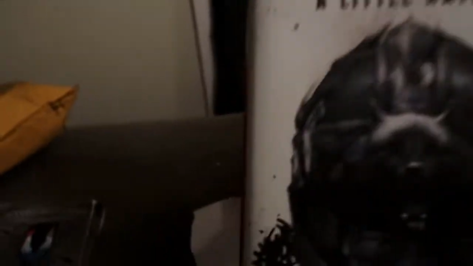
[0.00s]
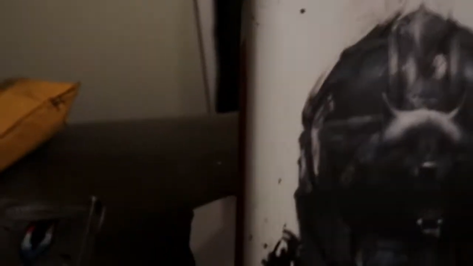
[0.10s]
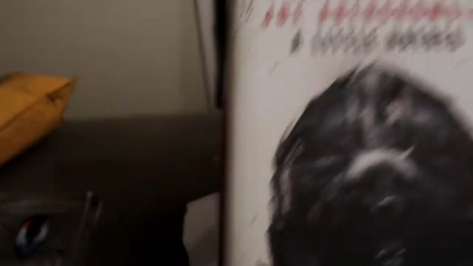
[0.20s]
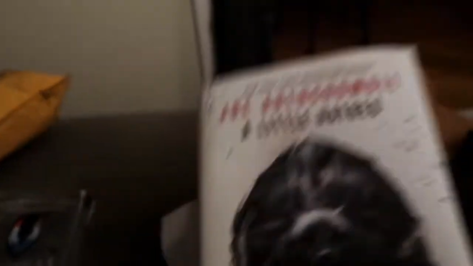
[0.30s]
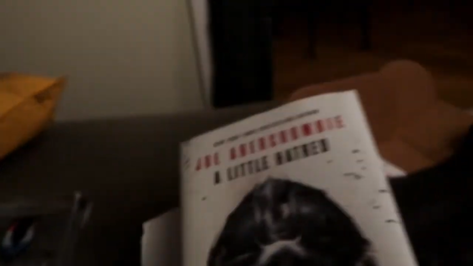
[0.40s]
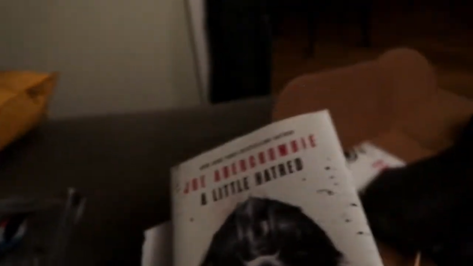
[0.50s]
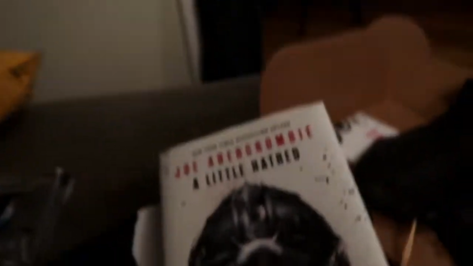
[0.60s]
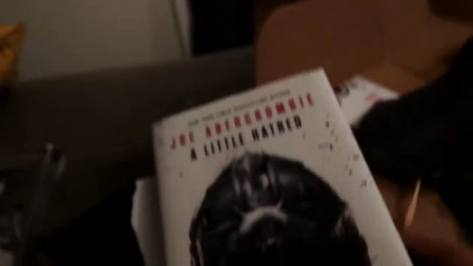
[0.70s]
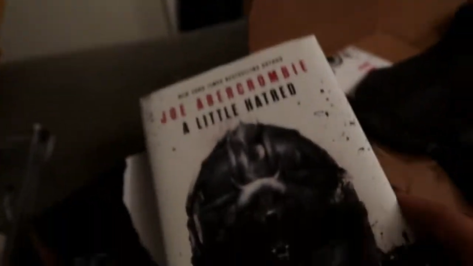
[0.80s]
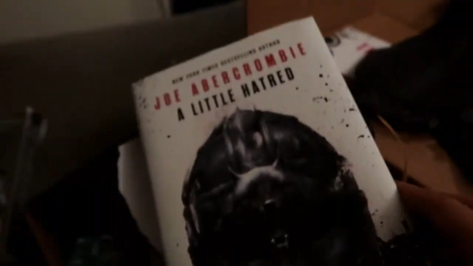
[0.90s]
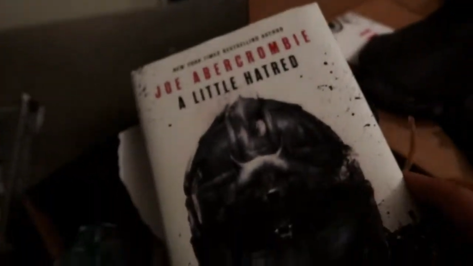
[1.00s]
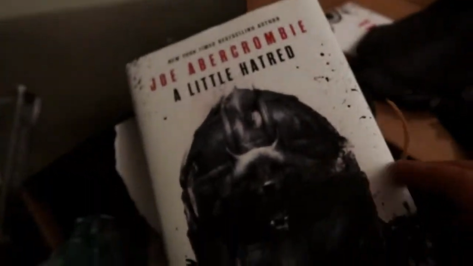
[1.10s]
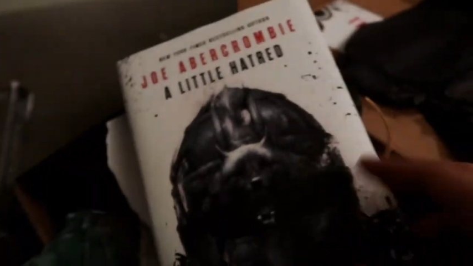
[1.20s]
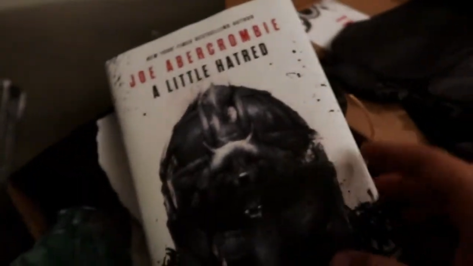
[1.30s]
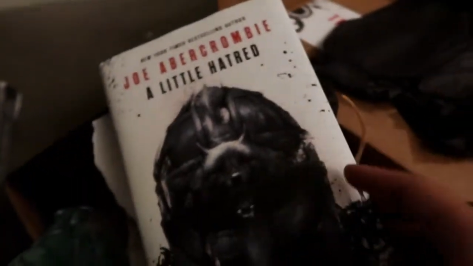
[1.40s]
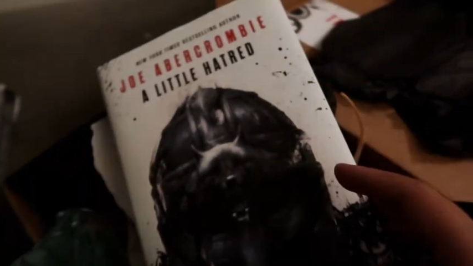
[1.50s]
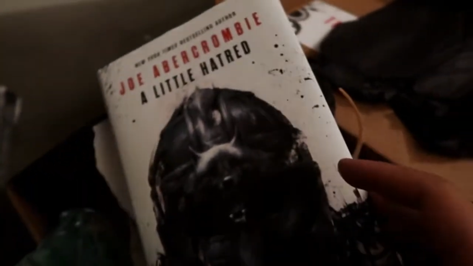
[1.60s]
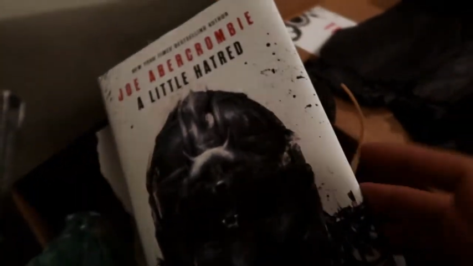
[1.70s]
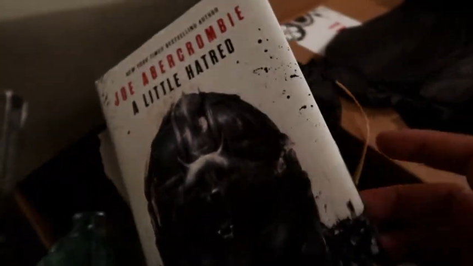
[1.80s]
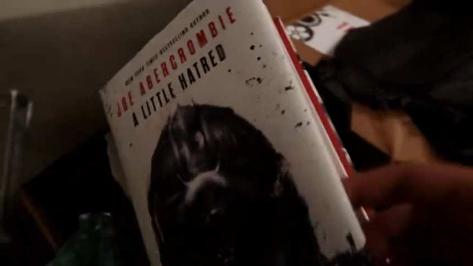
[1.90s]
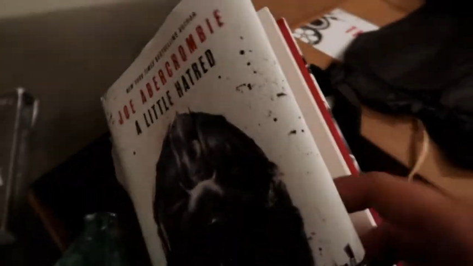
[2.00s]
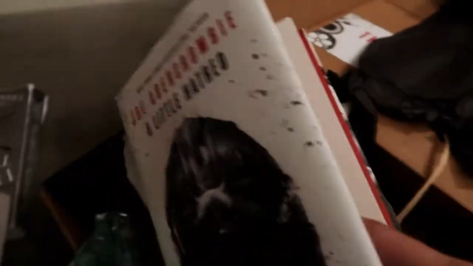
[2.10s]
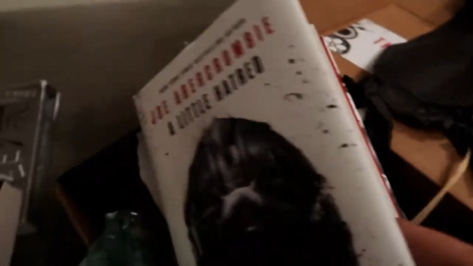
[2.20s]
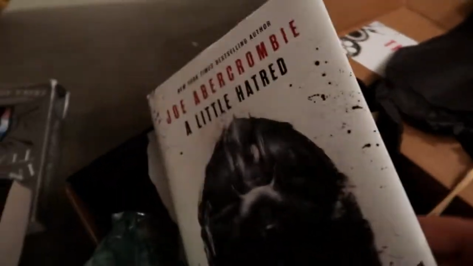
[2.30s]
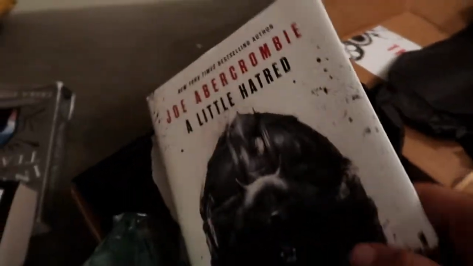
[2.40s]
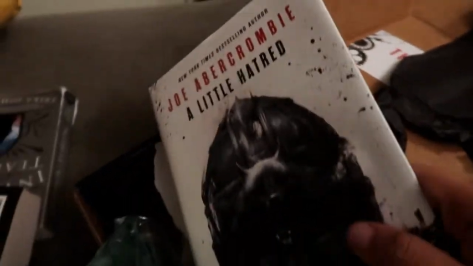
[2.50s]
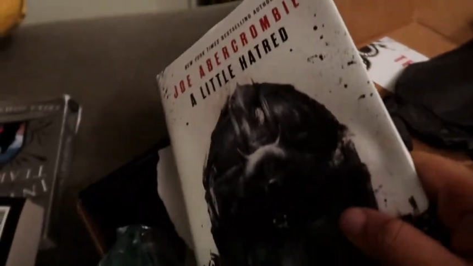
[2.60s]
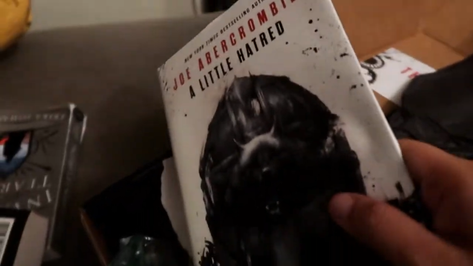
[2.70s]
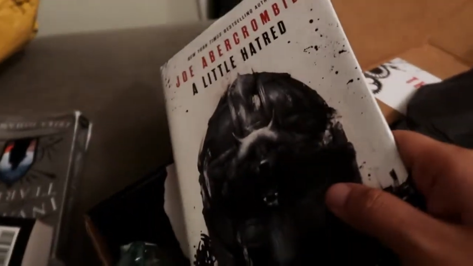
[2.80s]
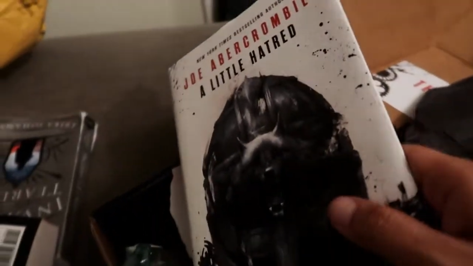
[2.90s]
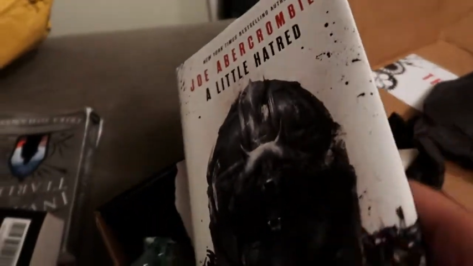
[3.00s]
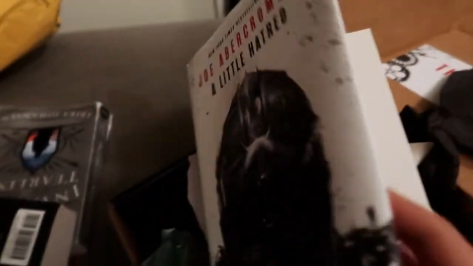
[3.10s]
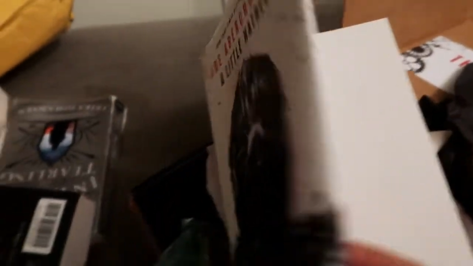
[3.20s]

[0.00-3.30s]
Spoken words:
(no speaker visible)